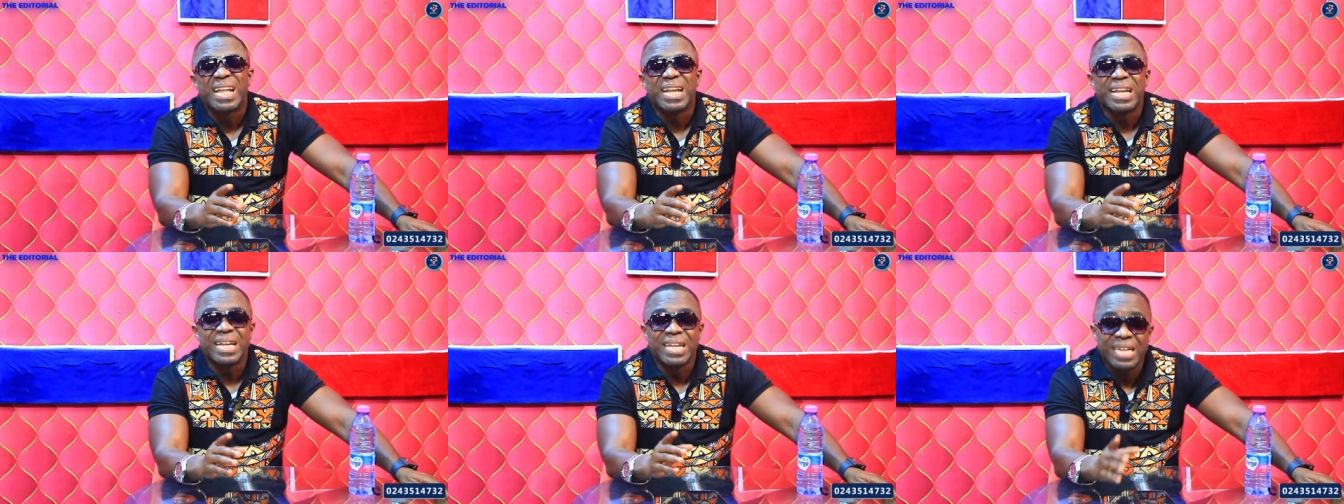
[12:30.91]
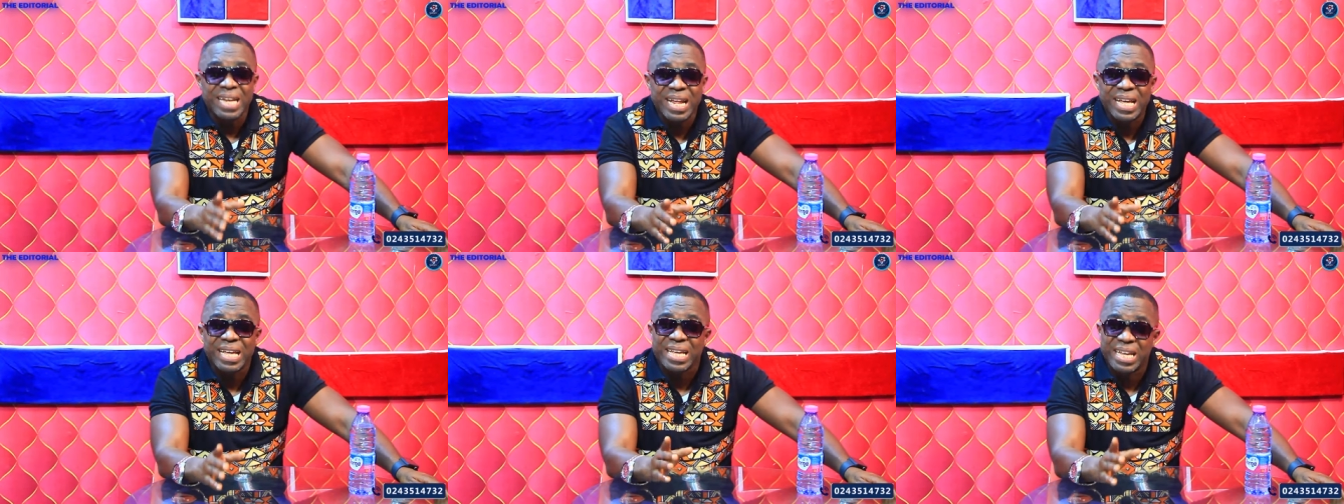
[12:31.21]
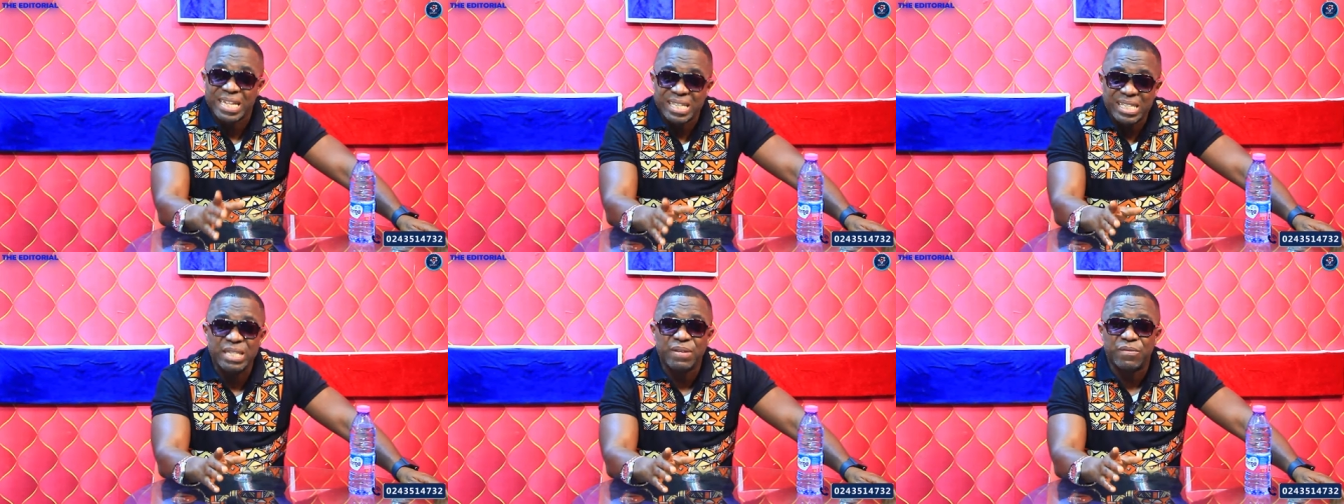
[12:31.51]

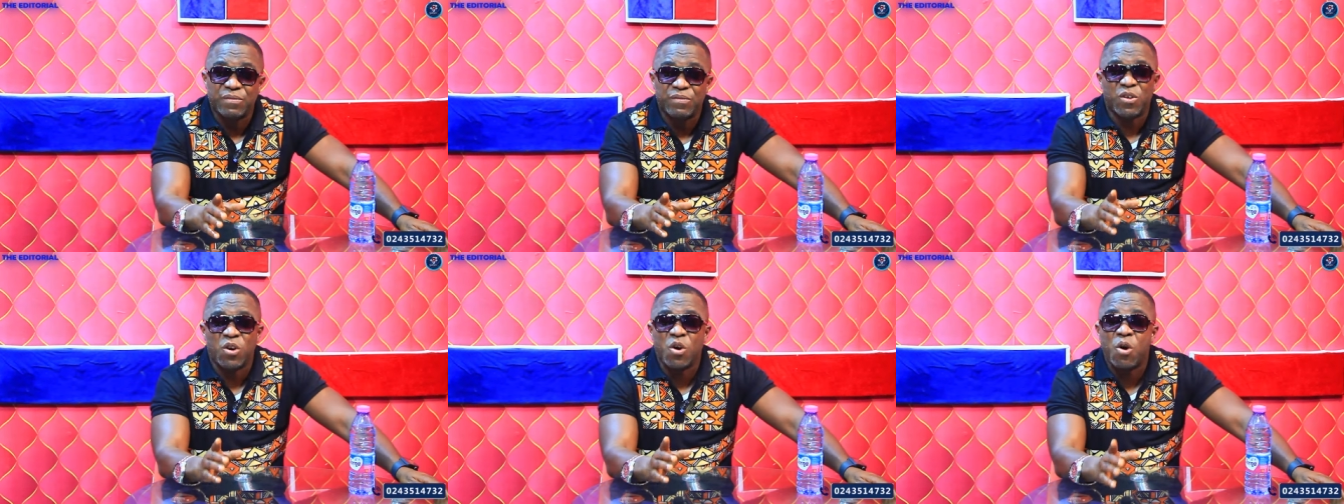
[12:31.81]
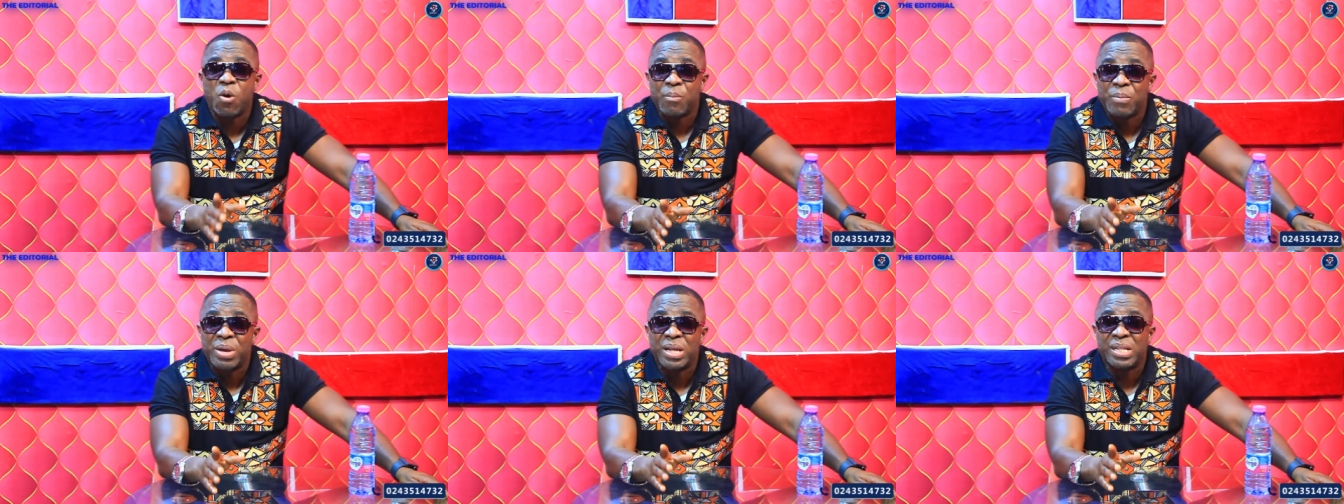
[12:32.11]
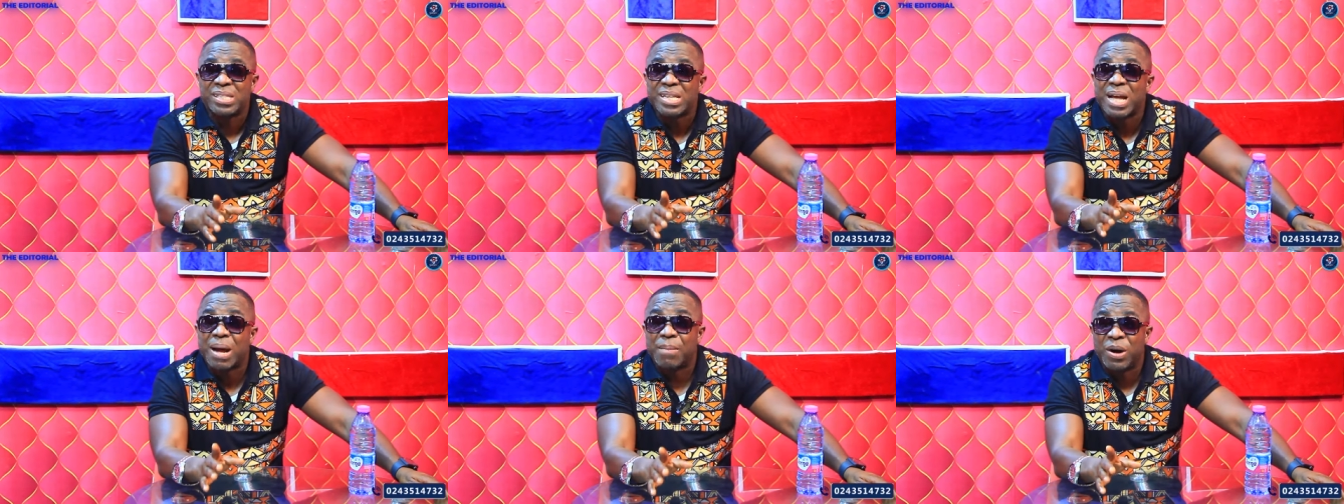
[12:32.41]
negative
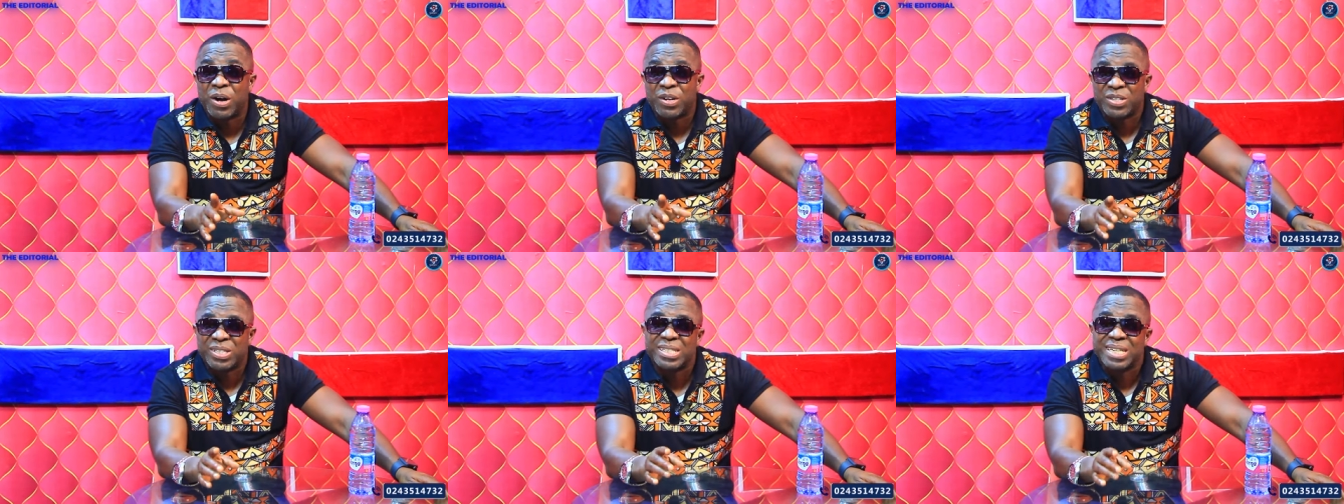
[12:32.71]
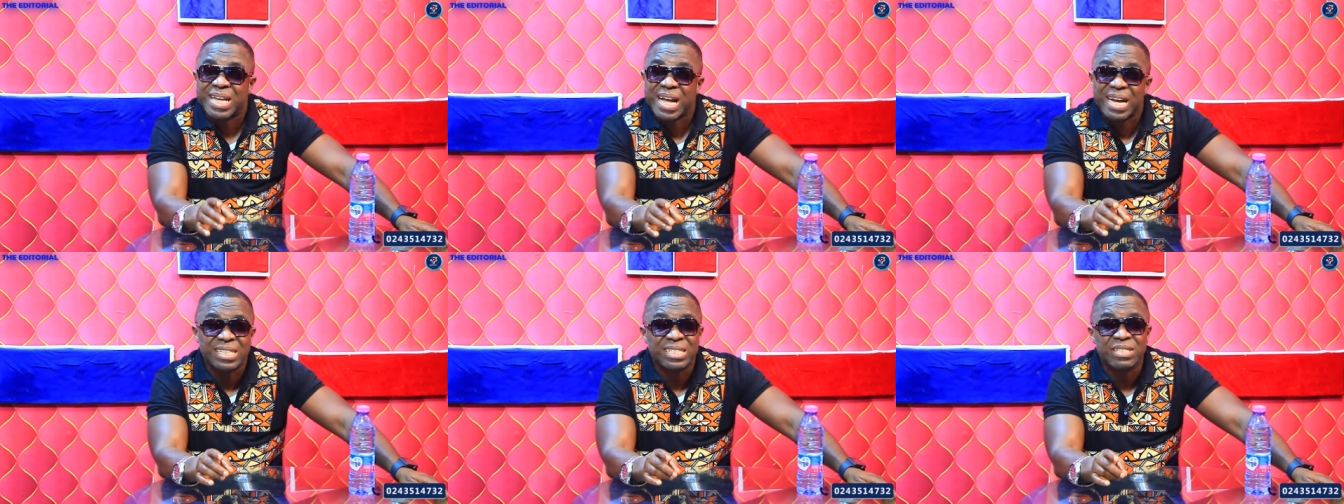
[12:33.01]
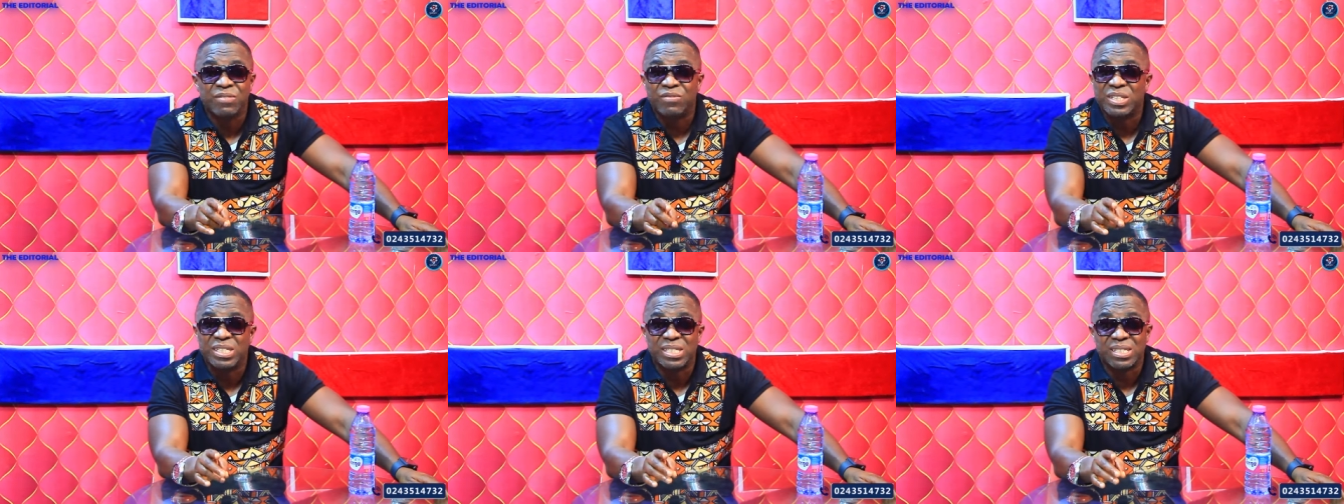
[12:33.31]
comments about their
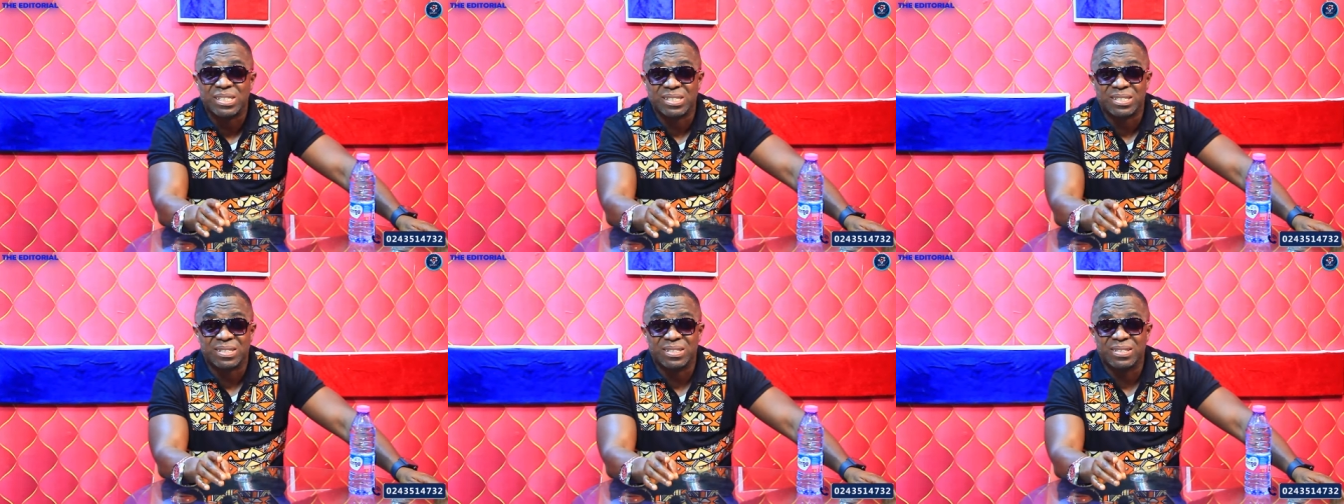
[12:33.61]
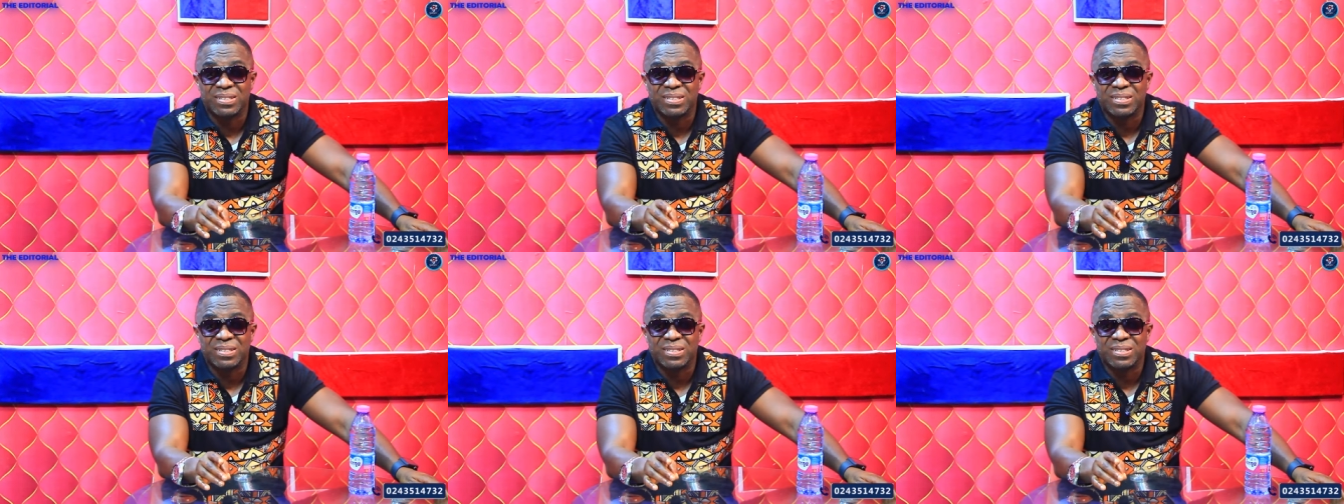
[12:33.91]
activities.